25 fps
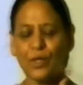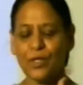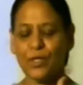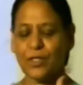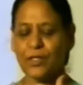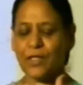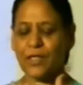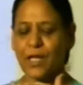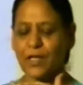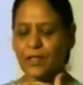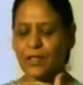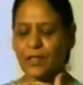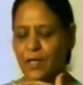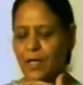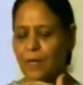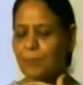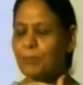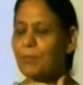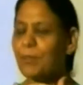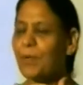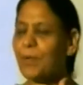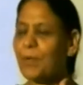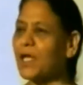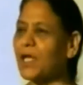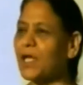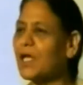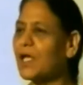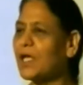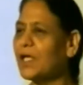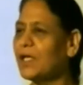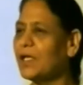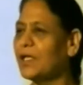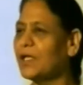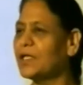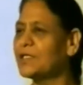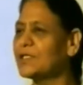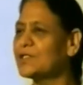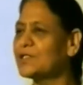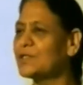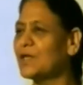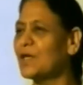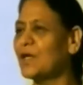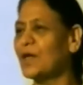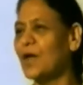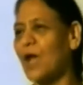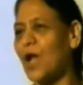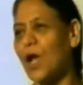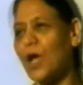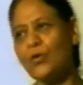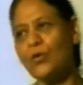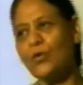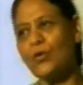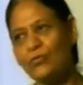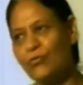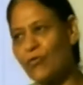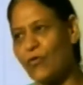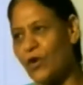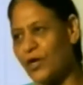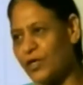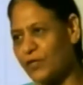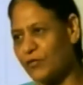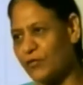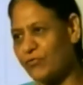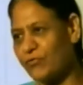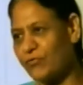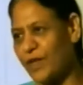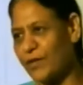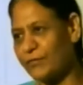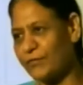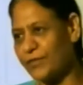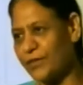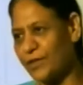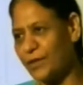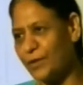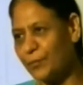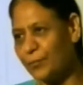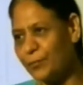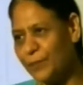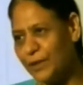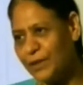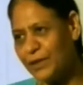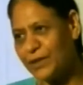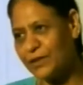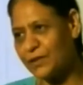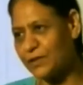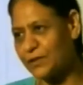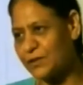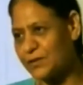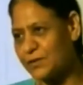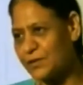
that Ambala is around 45 kilometers.